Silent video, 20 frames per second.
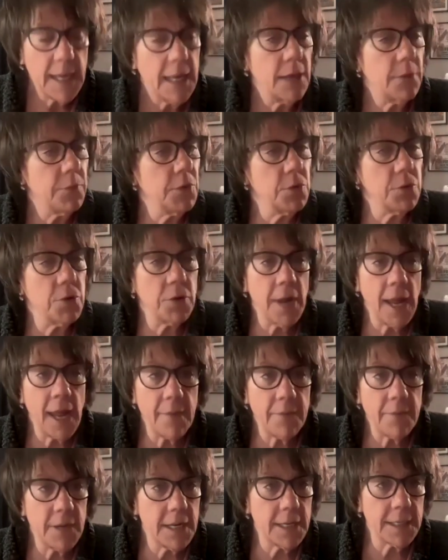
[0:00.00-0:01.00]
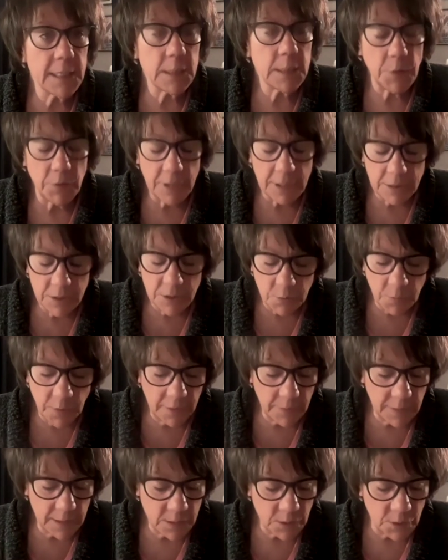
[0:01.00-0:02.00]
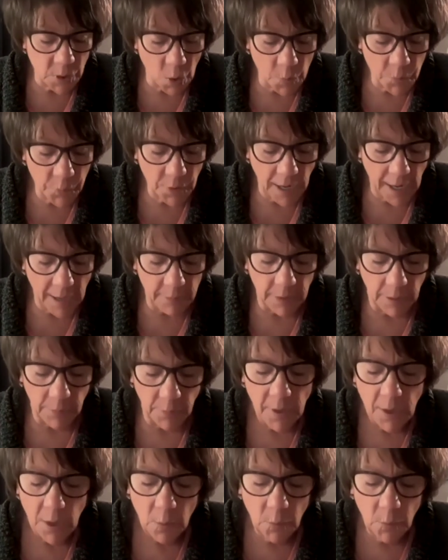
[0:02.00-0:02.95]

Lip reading: If you don't have any experience doing this, no problem.